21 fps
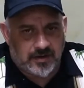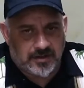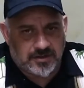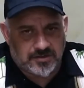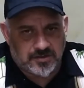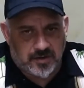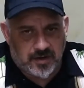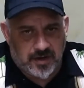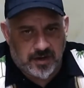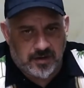
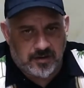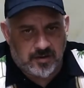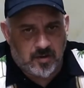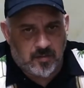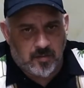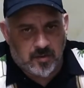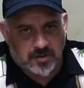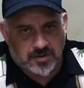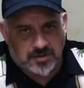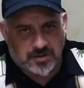Enjoy No
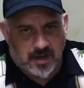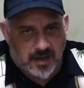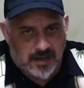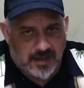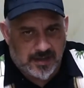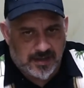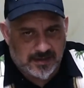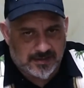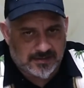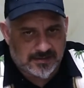More Dry
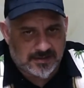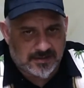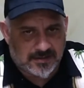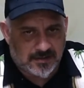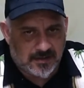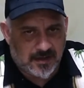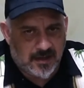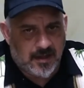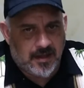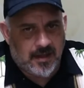
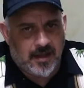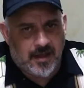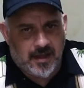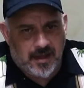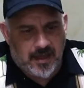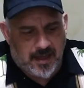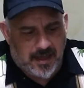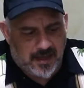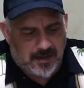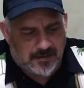Hits
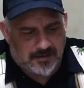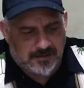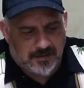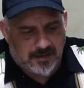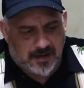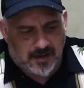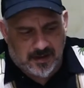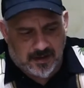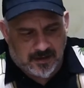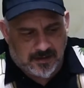and
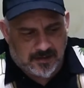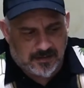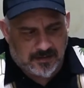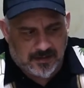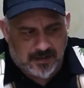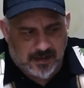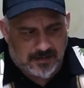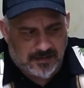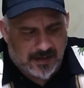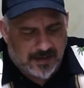
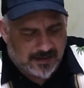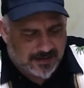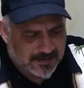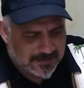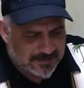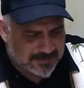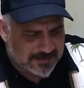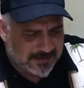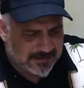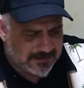that
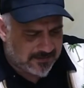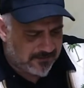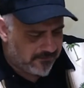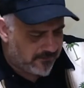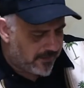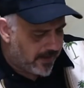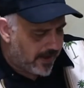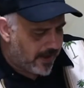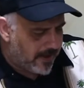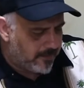consistent
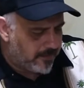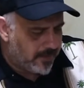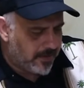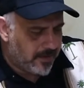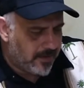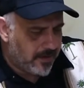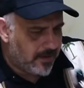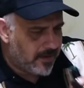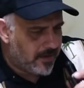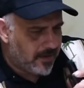vape.
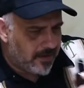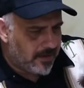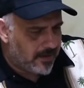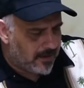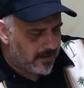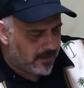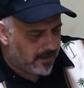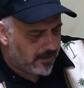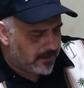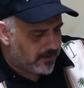
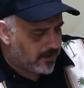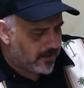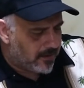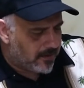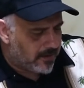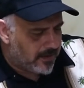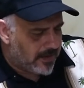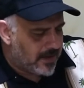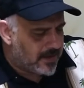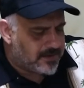You
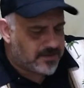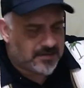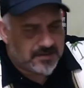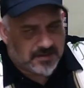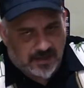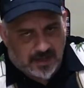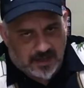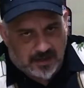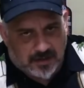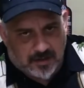know, it
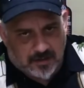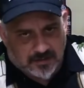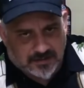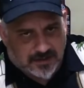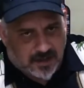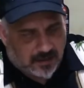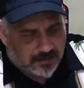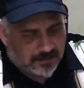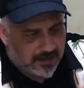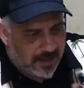just, it
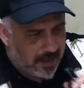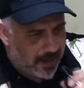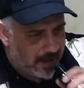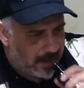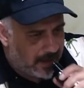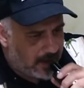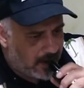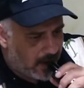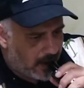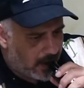goes all day.